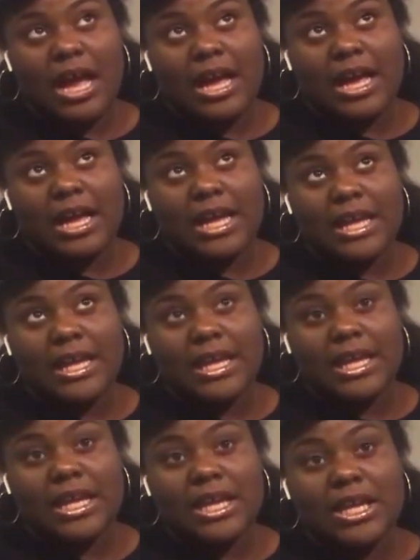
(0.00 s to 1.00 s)
I
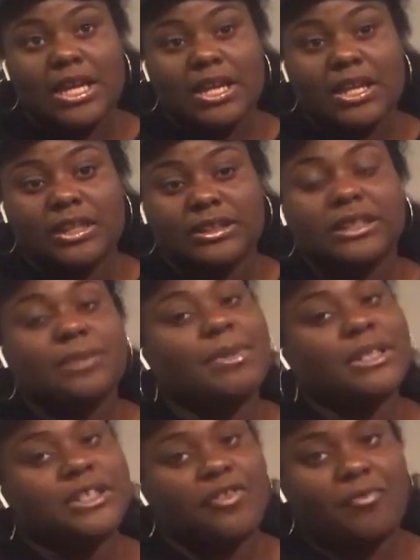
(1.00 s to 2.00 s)
see
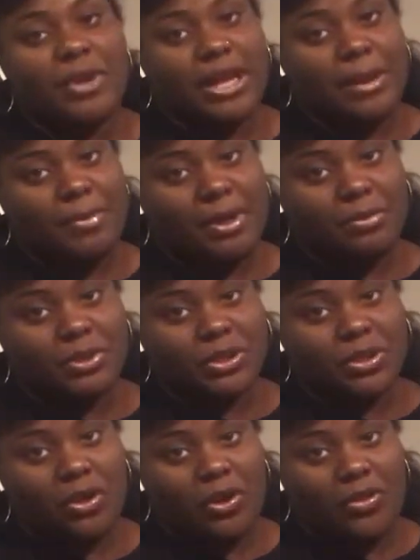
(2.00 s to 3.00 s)
myself being a
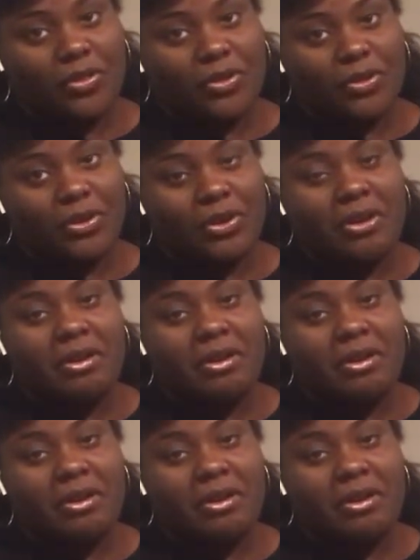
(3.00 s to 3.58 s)
published author